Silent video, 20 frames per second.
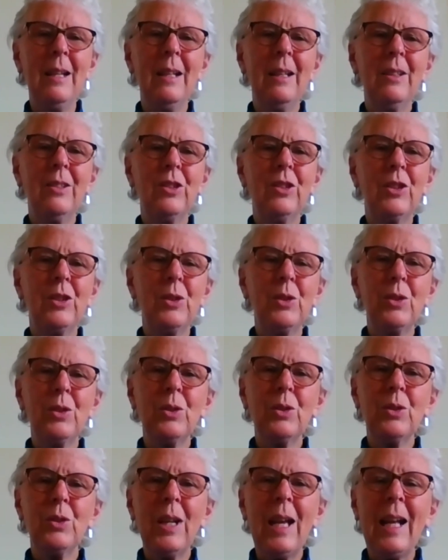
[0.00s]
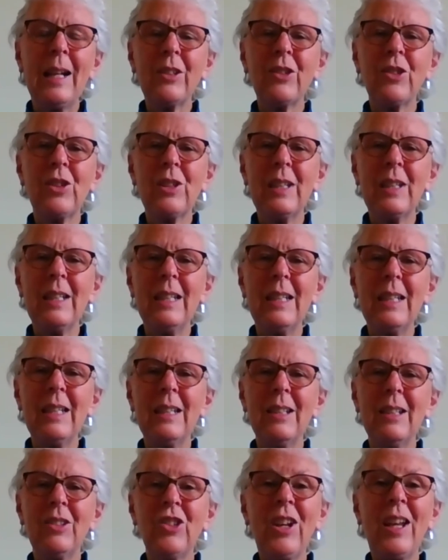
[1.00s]
to actually
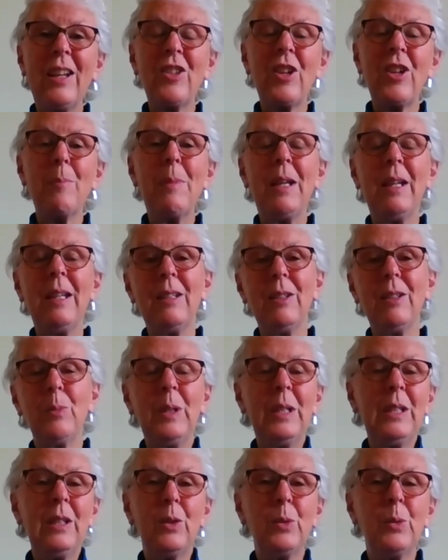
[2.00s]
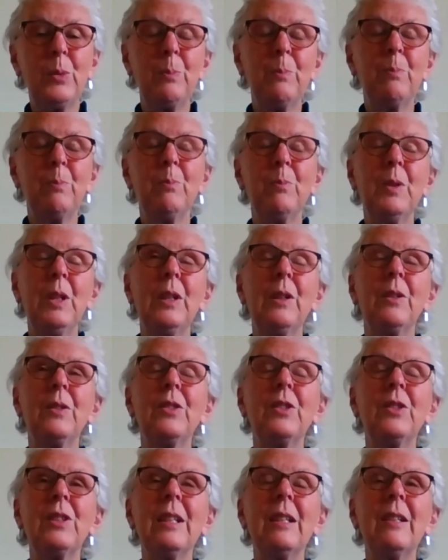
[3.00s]
change our mind. We can all,
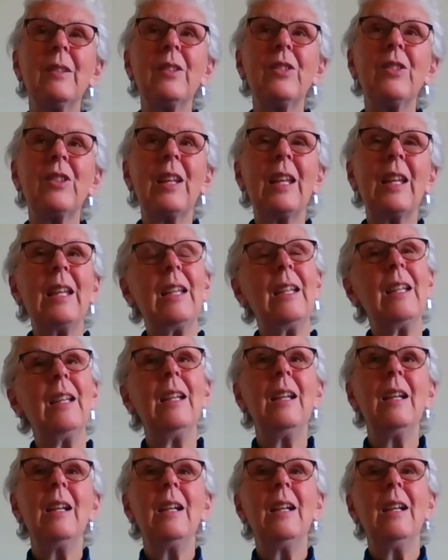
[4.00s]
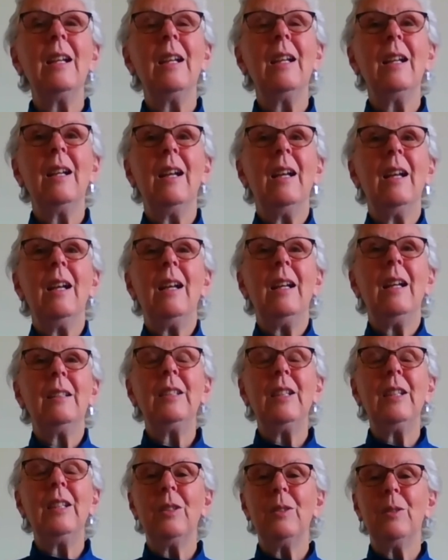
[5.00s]
sit here and say,
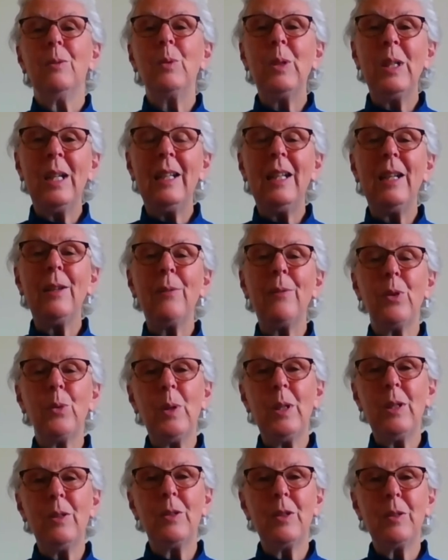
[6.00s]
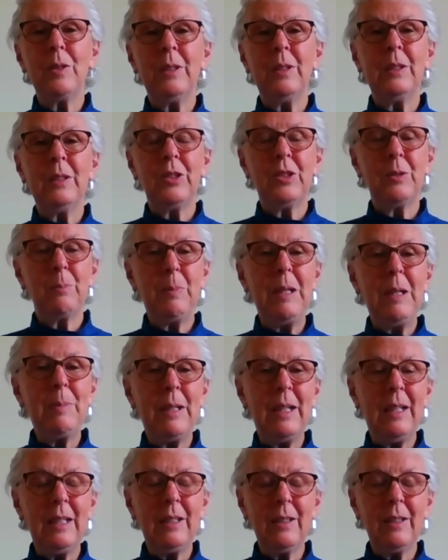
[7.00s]
well, I love the world. It's people
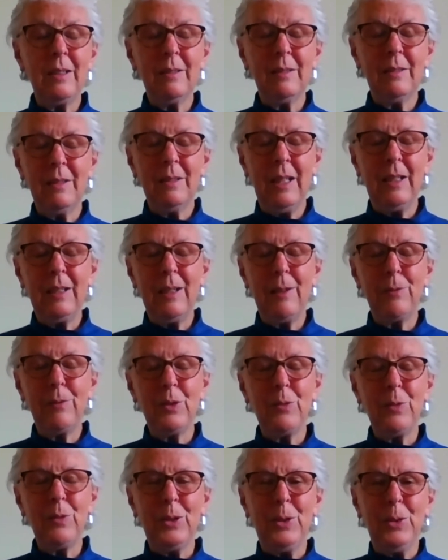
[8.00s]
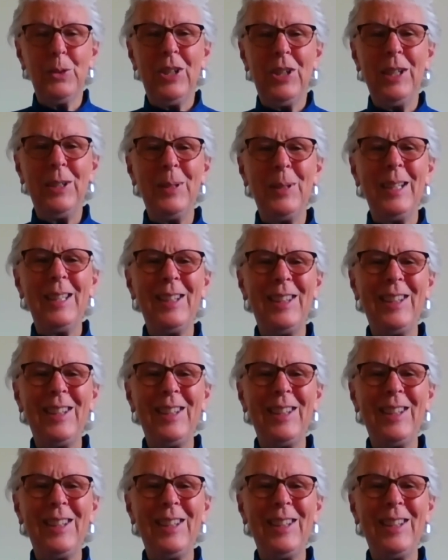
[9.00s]
I have difficulty with,